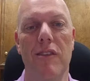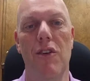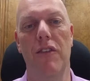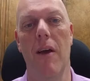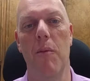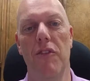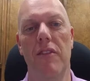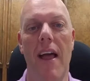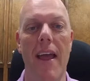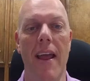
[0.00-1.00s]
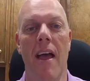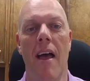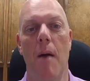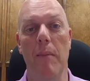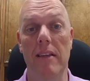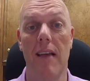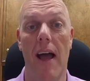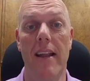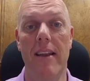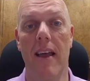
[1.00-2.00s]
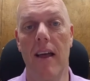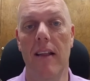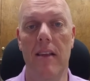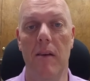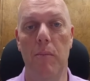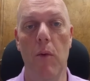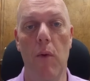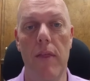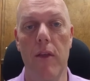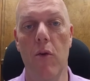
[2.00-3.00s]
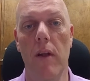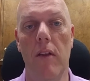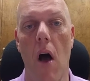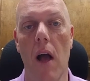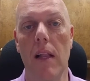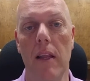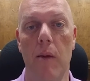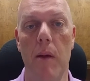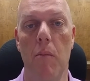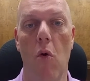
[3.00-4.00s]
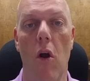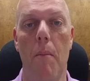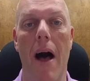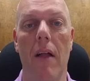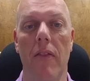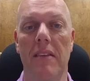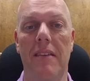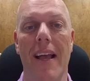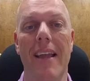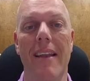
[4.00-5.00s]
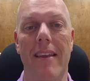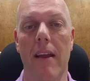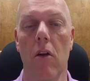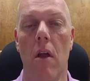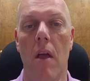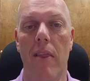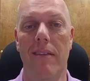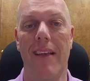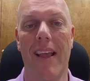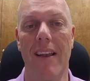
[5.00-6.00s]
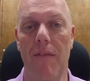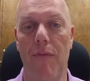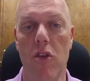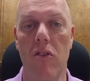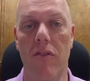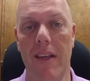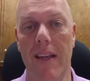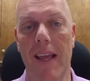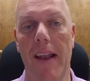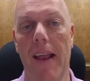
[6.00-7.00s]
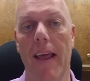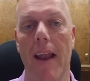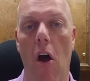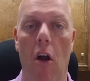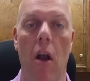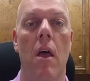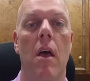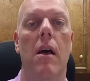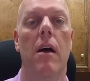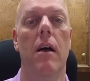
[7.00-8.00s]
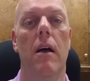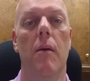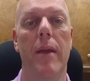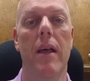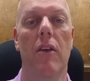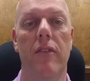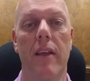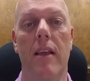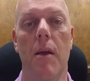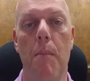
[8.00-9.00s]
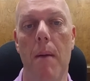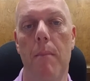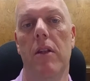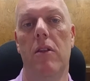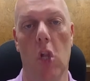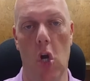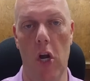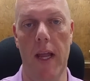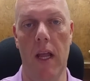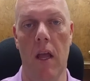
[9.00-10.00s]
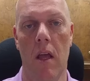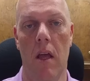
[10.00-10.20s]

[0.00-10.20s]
is Chris Summers. Today, I'm excited to be with you and talk a little bit more about the second tier, the second deficiency need in our PLC Commitment to Learning